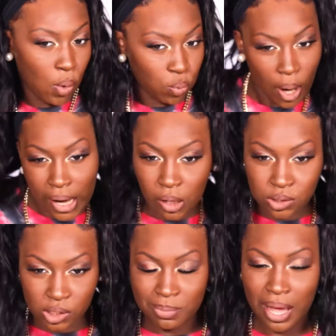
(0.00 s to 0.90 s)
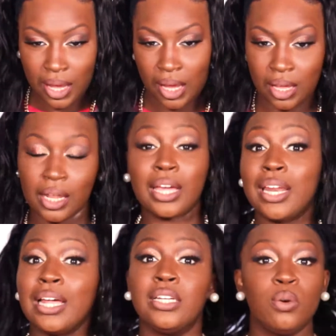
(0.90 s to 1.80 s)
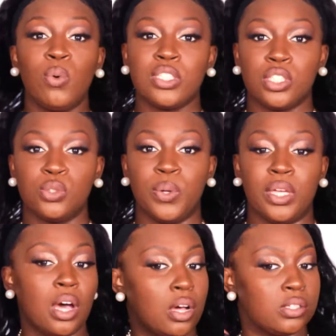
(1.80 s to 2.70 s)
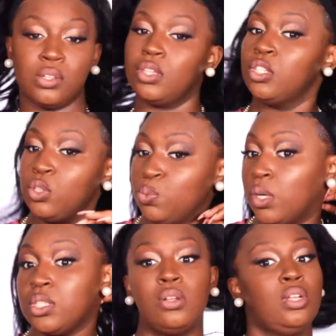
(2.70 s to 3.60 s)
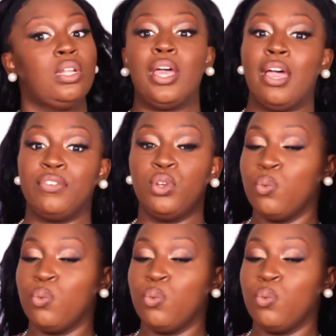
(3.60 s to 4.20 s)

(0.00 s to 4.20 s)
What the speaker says: right onto my head, like, and I did wash this wig, y'all, so this is what it's gonna look like after you